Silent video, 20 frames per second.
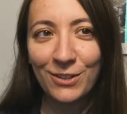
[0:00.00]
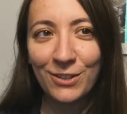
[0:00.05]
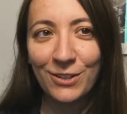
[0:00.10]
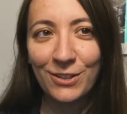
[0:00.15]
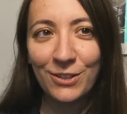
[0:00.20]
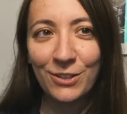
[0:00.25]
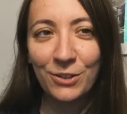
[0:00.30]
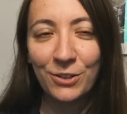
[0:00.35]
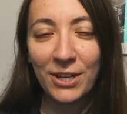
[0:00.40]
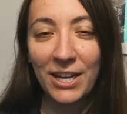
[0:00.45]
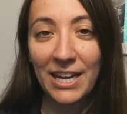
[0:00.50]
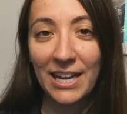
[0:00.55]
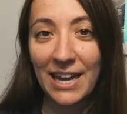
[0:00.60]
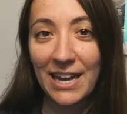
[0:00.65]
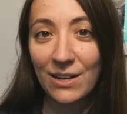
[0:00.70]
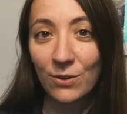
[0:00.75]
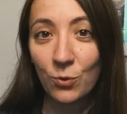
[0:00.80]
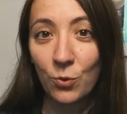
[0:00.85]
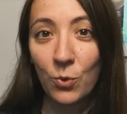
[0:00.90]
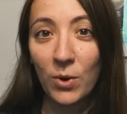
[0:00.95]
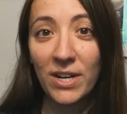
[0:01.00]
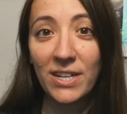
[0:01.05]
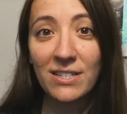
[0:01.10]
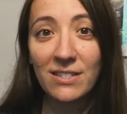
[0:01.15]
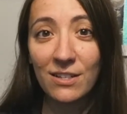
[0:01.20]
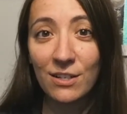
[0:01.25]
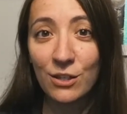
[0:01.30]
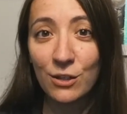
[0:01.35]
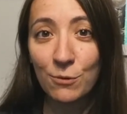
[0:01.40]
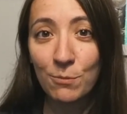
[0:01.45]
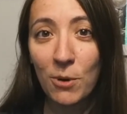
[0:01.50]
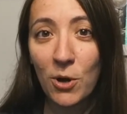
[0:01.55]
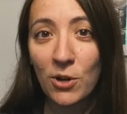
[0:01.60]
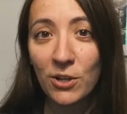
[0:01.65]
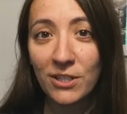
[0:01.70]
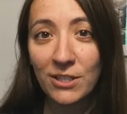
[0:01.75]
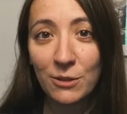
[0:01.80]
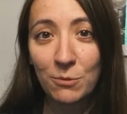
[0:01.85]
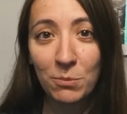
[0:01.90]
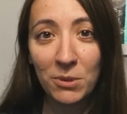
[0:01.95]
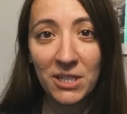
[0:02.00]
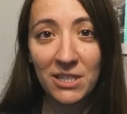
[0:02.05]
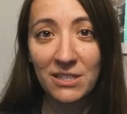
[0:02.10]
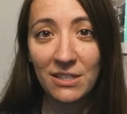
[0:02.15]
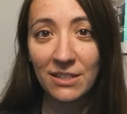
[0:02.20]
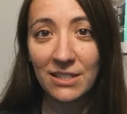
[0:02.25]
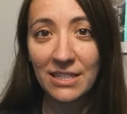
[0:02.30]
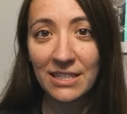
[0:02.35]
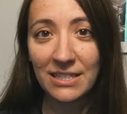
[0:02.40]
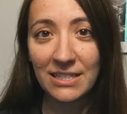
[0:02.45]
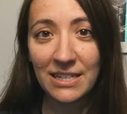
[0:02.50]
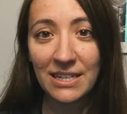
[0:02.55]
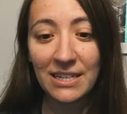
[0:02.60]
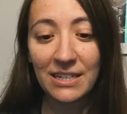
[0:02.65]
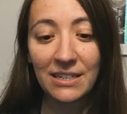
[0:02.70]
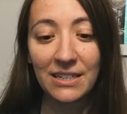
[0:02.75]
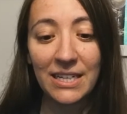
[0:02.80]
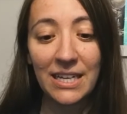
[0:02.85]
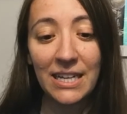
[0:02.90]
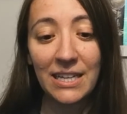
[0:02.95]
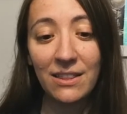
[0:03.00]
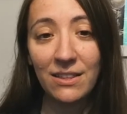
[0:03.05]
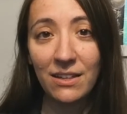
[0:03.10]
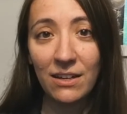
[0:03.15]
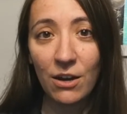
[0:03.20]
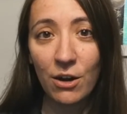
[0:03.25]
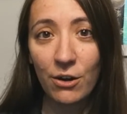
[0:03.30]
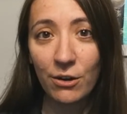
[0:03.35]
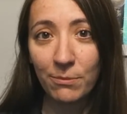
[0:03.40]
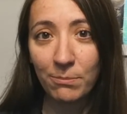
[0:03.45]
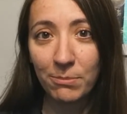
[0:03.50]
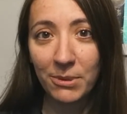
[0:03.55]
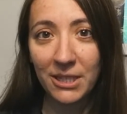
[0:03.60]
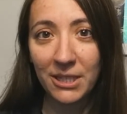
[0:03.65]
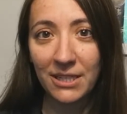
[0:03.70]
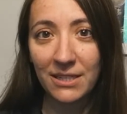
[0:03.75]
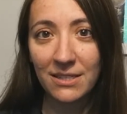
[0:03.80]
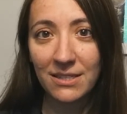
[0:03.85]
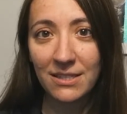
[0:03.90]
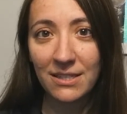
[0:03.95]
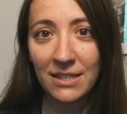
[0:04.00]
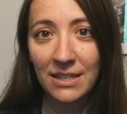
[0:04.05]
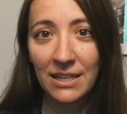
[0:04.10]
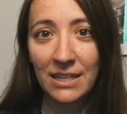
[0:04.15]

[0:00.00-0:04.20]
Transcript: looking at what is the smallest piece of detail in the art piece